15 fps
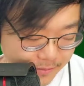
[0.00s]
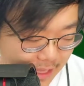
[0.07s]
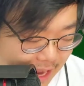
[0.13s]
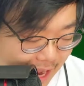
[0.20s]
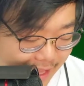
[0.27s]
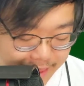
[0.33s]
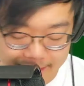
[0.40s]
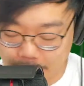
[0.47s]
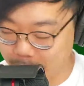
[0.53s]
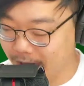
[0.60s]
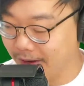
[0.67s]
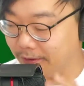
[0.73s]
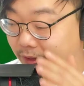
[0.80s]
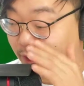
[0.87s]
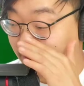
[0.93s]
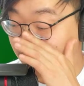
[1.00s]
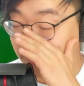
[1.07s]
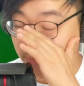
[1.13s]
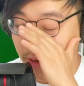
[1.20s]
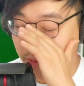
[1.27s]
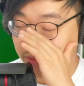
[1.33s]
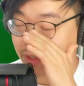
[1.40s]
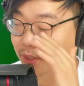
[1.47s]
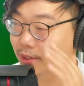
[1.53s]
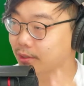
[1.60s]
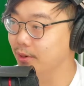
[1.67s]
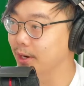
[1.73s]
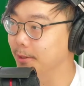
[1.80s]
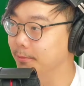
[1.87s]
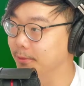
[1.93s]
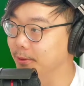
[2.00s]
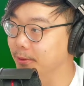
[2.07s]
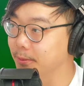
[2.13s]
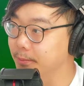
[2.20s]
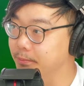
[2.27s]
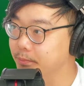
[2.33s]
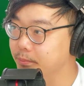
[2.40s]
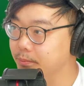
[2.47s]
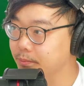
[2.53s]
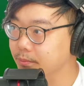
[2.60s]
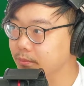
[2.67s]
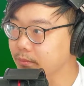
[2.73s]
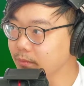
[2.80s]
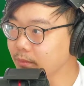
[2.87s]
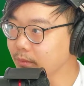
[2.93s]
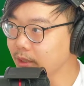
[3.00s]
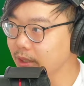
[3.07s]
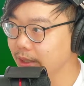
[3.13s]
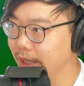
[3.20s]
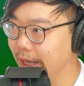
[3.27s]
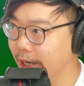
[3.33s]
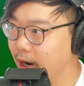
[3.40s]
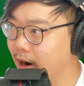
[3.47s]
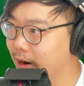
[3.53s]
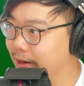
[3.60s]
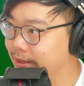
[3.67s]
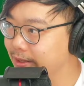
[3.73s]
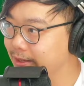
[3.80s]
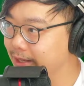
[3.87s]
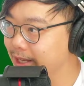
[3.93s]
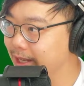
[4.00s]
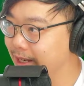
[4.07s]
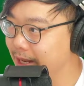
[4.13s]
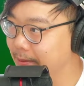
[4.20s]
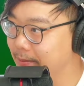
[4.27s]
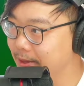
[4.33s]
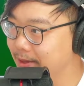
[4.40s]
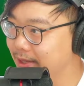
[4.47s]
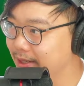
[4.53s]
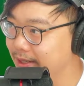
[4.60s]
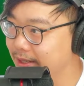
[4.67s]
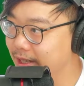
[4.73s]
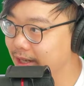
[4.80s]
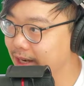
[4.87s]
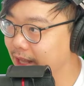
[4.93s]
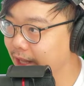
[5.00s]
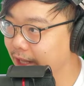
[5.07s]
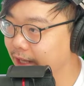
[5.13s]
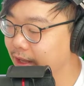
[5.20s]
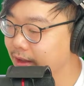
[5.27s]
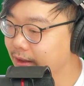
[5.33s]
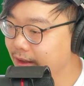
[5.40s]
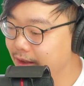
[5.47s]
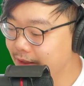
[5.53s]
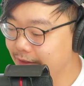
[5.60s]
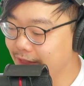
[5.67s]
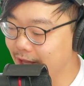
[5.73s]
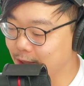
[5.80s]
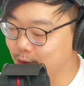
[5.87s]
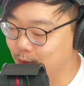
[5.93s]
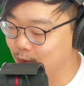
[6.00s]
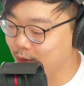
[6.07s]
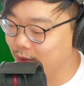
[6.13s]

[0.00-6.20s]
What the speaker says: I think we have like the most incredible like art scene and music scene, and like that's